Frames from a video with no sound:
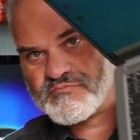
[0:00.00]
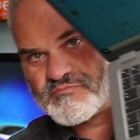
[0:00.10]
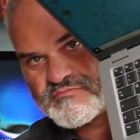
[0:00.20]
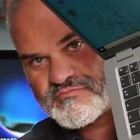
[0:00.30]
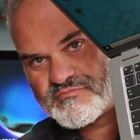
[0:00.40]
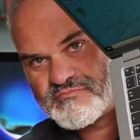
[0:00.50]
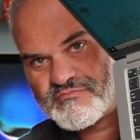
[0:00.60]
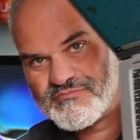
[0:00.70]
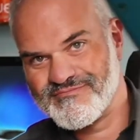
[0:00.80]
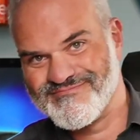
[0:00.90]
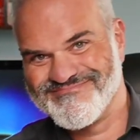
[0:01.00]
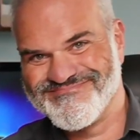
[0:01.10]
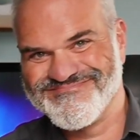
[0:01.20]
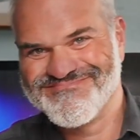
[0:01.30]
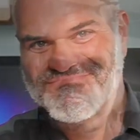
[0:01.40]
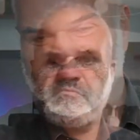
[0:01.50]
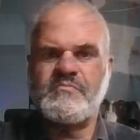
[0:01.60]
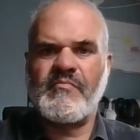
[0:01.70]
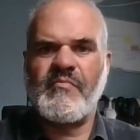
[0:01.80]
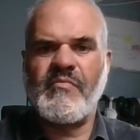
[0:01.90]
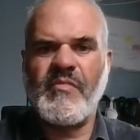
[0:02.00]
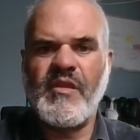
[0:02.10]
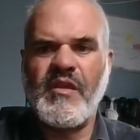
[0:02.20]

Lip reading: [no speech]